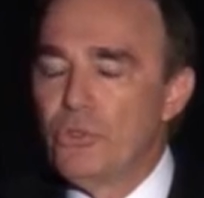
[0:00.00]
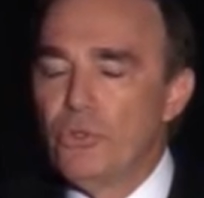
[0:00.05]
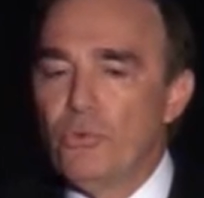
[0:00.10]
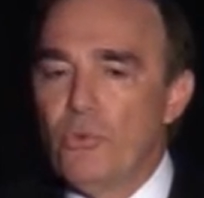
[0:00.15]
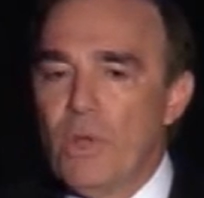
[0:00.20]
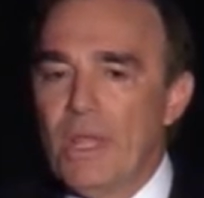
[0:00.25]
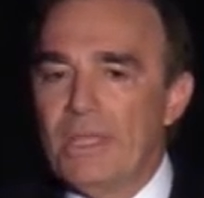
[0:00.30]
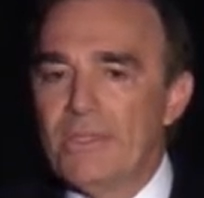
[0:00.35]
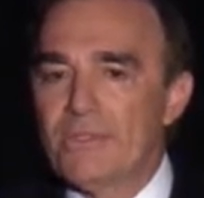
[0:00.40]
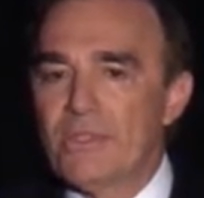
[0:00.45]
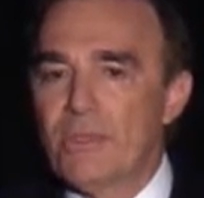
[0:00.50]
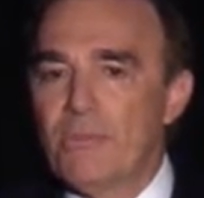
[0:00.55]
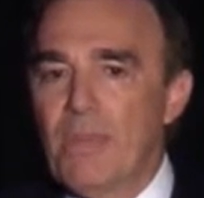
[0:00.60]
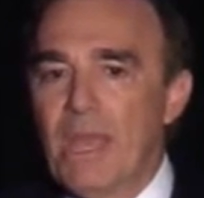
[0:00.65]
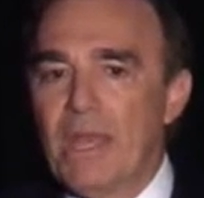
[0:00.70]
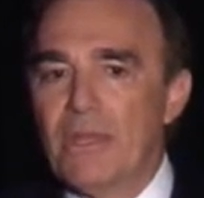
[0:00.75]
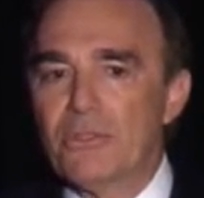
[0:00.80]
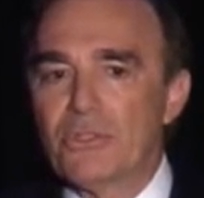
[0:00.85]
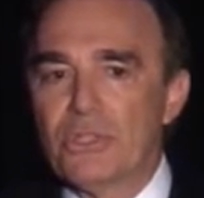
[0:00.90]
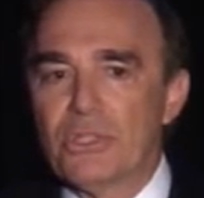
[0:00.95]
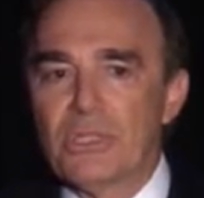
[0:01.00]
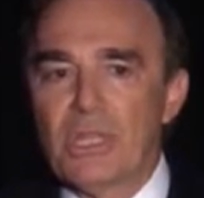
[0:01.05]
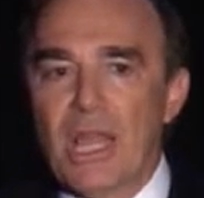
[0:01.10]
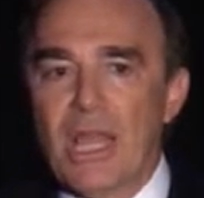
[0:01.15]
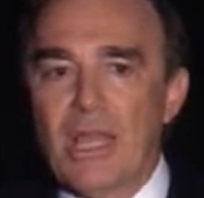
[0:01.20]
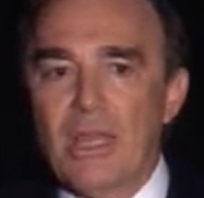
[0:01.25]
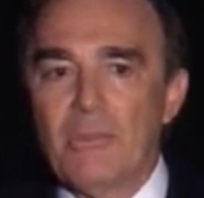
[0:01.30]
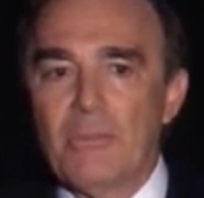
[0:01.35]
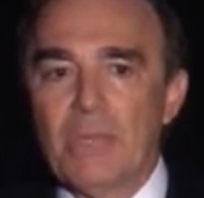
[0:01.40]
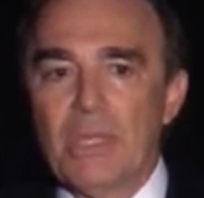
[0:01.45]
Two ways that Bausch and
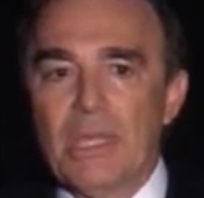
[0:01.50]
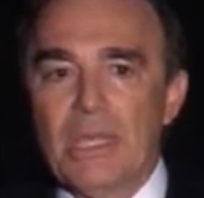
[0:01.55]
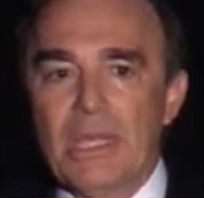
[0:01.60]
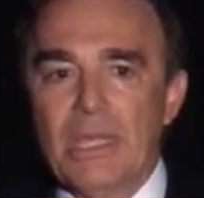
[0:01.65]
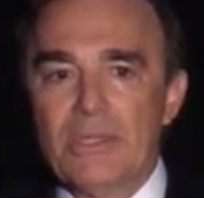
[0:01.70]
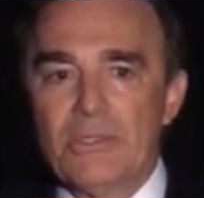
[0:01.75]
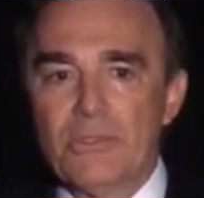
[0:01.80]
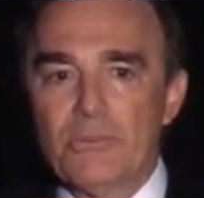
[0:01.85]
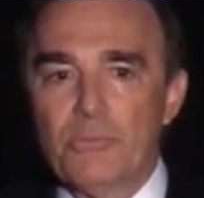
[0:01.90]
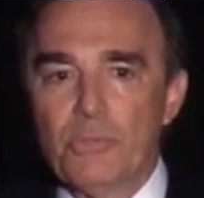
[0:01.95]
Lomb is